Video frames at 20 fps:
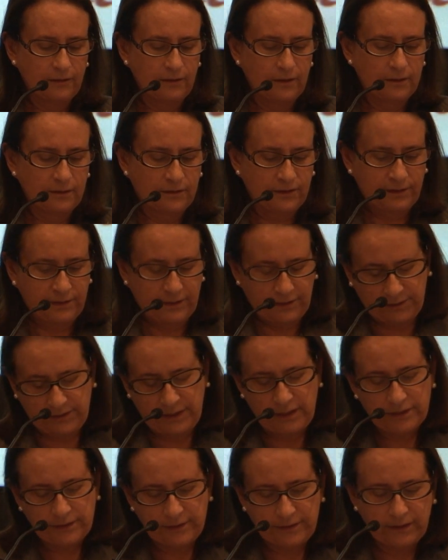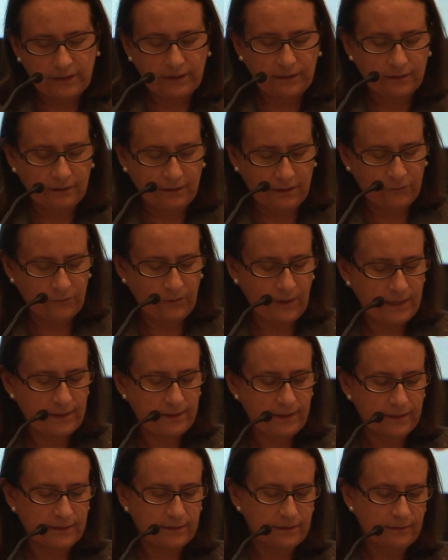
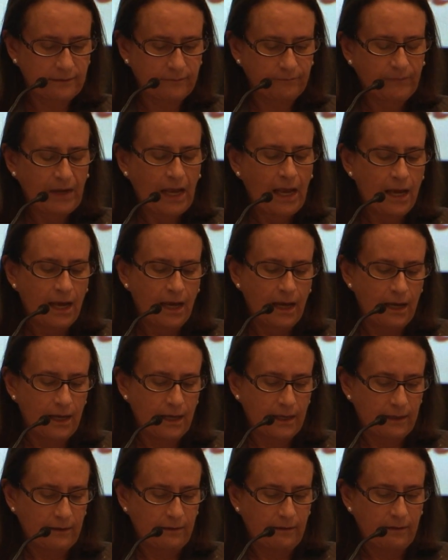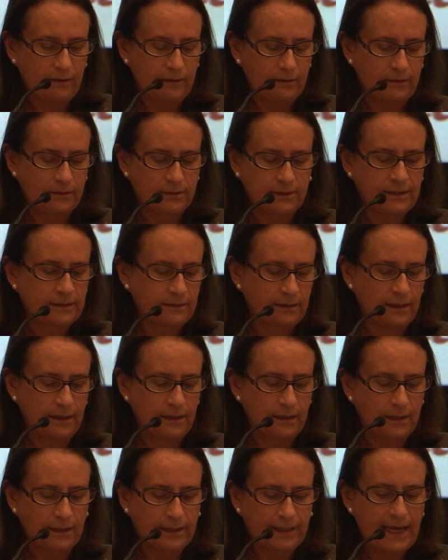1620s, uh,
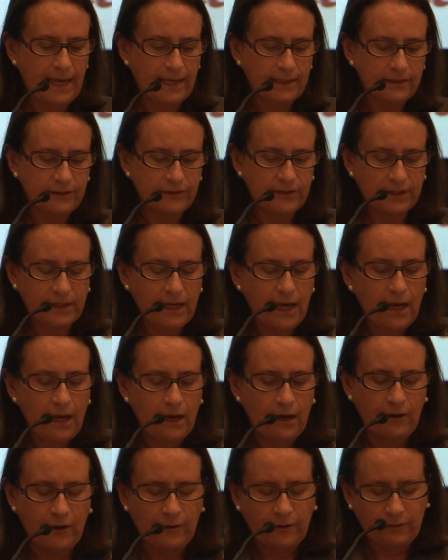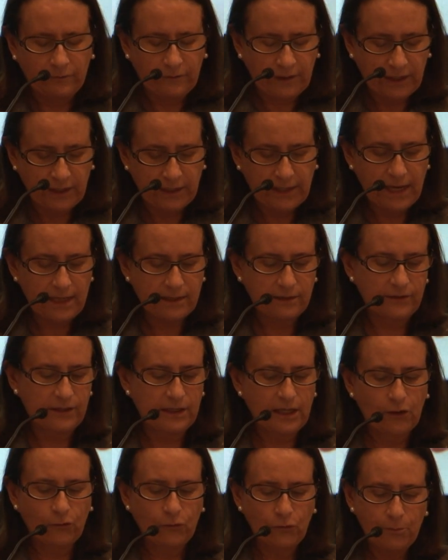uh, gathered, uh, he
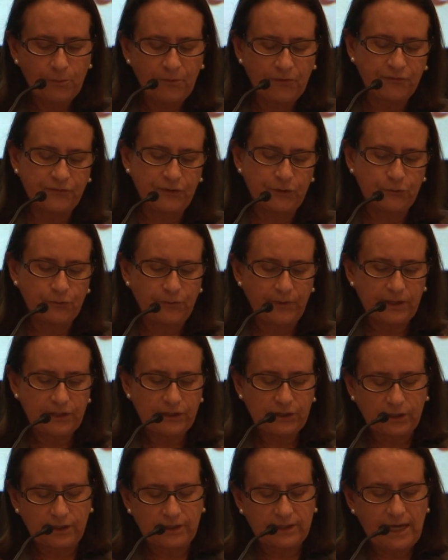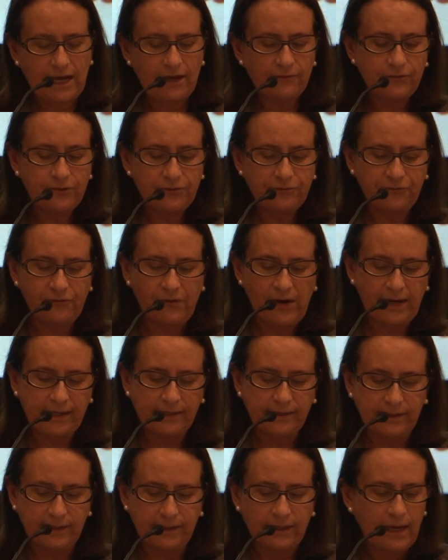gathered a group of new Christians every
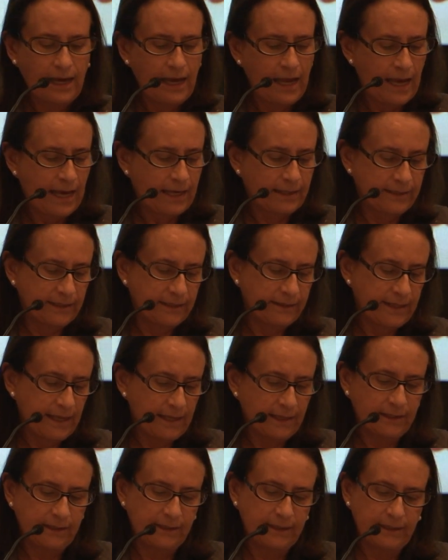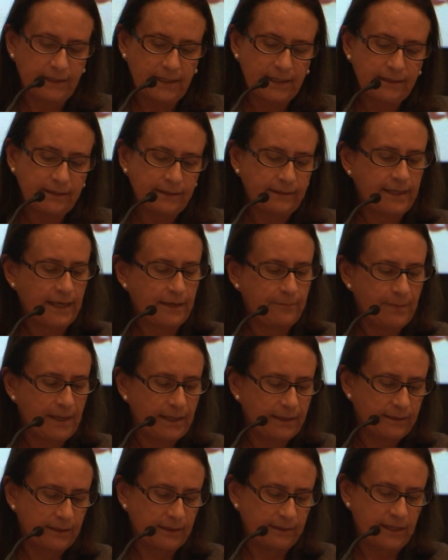Friday, and in, the, in it they
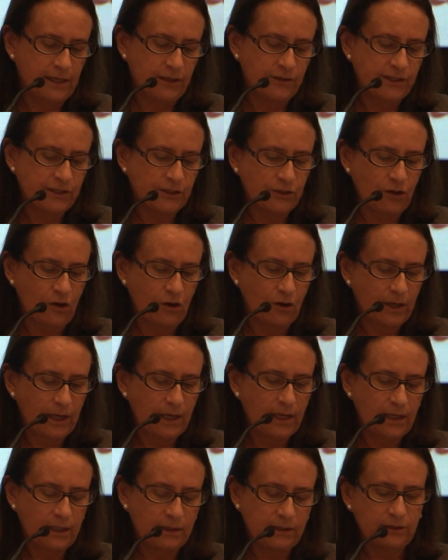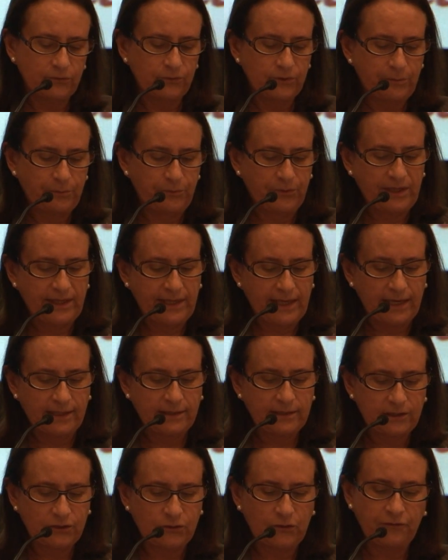made their is Noga until the
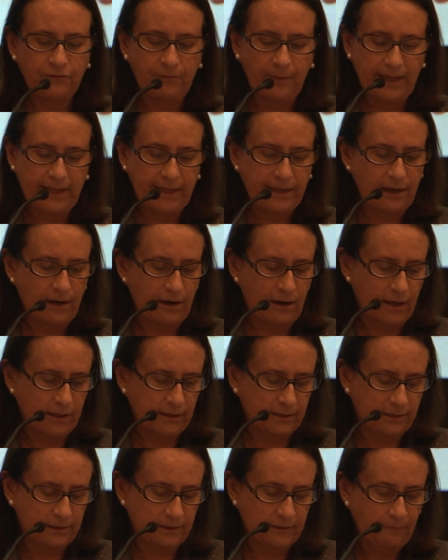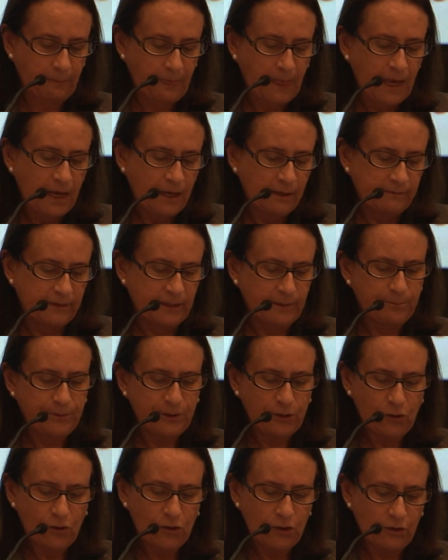pretenses of playing cards. The
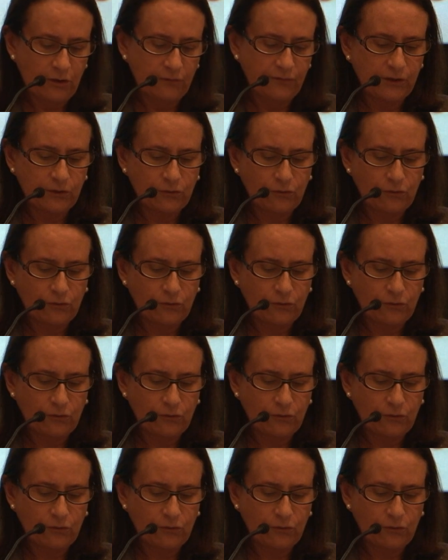prior of the